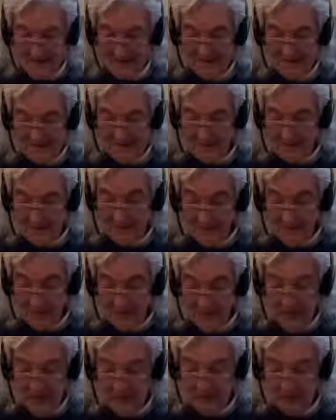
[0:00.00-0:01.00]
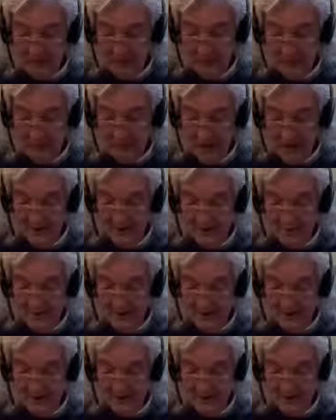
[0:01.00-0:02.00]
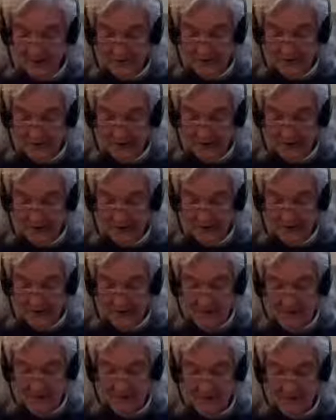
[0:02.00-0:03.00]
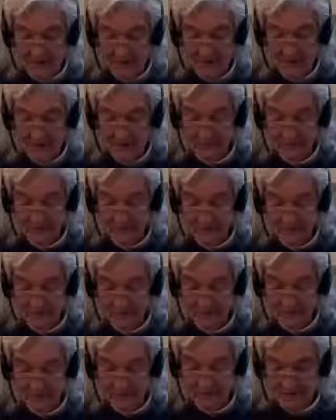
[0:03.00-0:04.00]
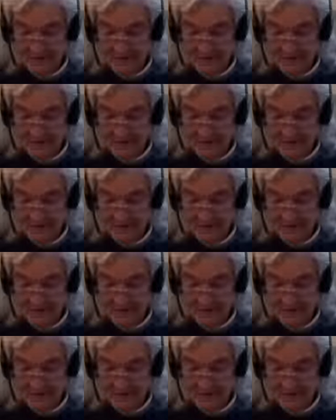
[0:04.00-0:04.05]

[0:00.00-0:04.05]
Some of the people who have made the best use of their talents have been servants.